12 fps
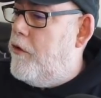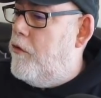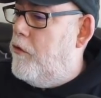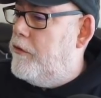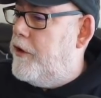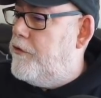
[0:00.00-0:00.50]

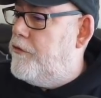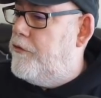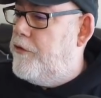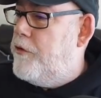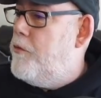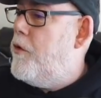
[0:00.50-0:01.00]
called a
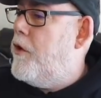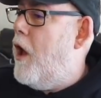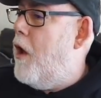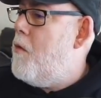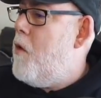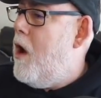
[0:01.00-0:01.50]

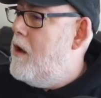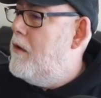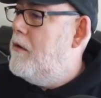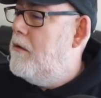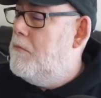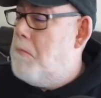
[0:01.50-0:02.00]
DUCO.
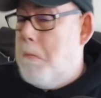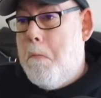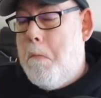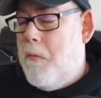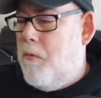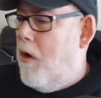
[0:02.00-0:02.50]

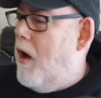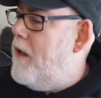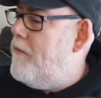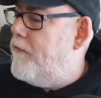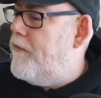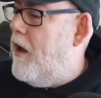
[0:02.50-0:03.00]

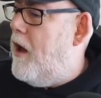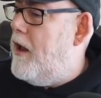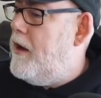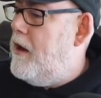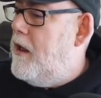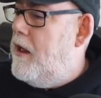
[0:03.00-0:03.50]
Right, fine.